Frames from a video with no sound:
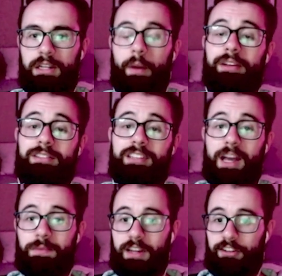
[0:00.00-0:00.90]
Now we get to
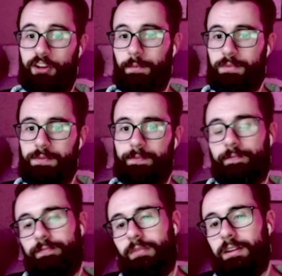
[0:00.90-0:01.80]
TMs and HMs.
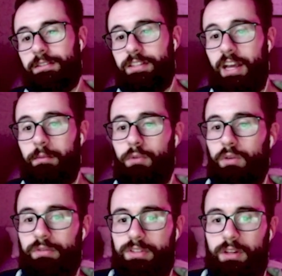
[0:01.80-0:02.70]
TM
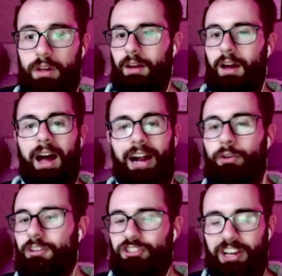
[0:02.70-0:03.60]
moves. I
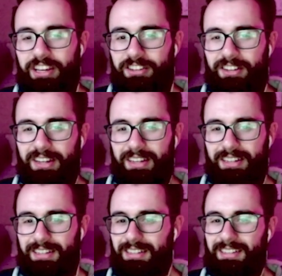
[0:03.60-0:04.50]
do unchanged
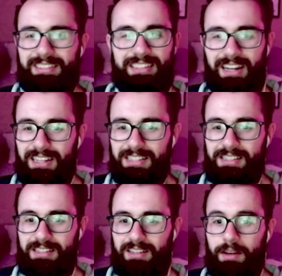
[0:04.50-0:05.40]
just
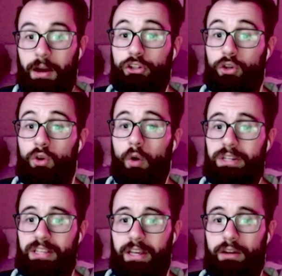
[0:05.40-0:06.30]
because I do
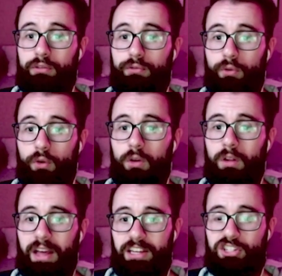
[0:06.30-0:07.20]
always hit full
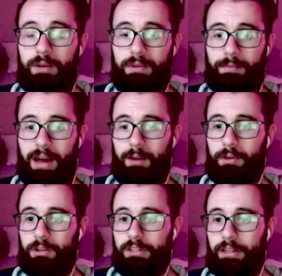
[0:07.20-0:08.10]
HM
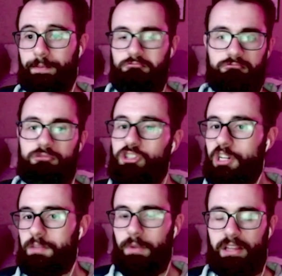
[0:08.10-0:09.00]
compatibility. It
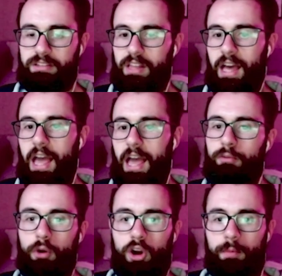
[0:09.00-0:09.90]
just means that every
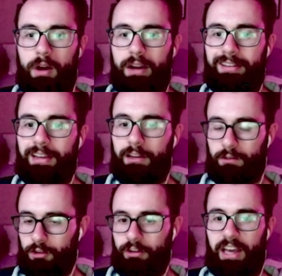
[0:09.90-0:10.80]
Pokemon can
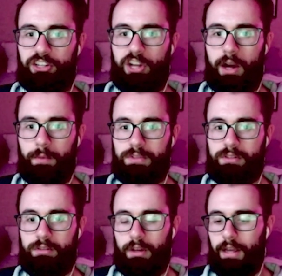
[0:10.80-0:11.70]
learn HMs.
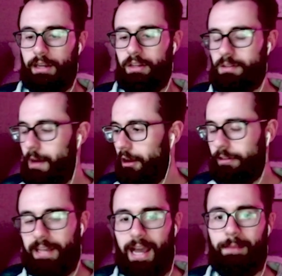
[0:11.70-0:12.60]
Doesn't matter the
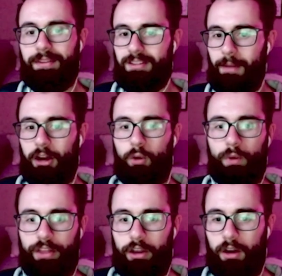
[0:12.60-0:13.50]
type, doesn't matter what
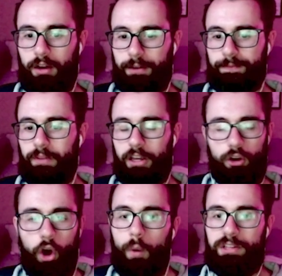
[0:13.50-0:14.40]
they are, they can
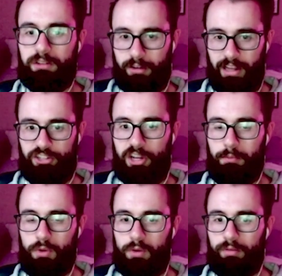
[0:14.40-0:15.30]
always learn an HM
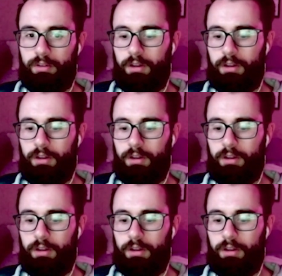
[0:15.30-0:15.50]
move.